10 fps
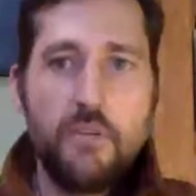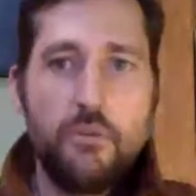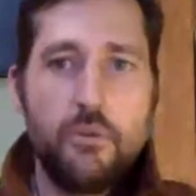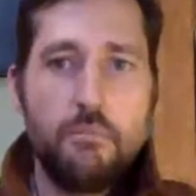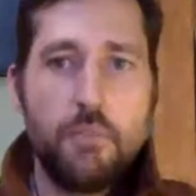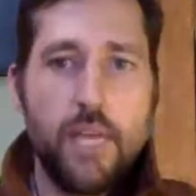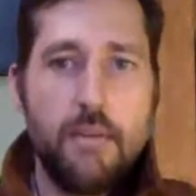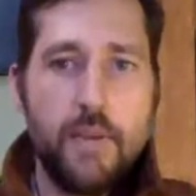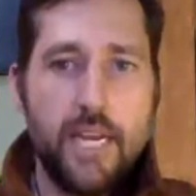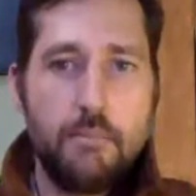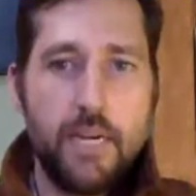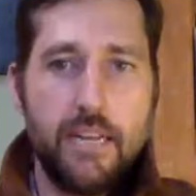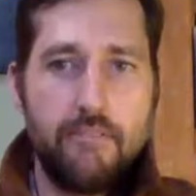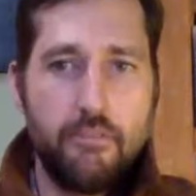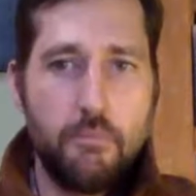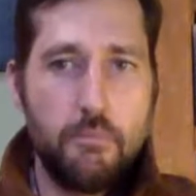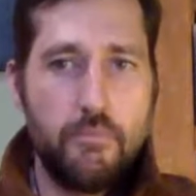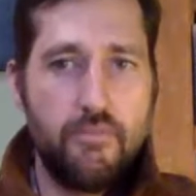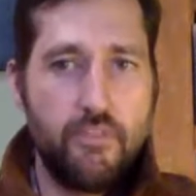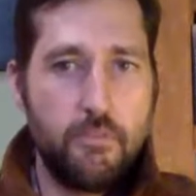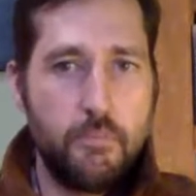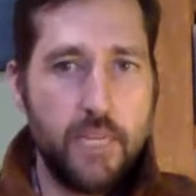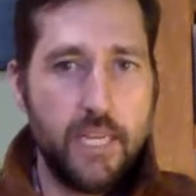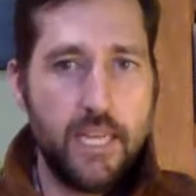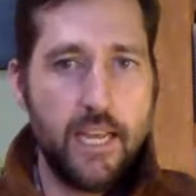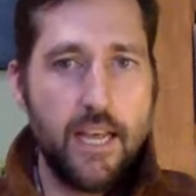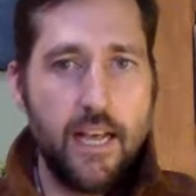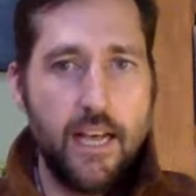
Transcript: you wouldn't blame anybody from being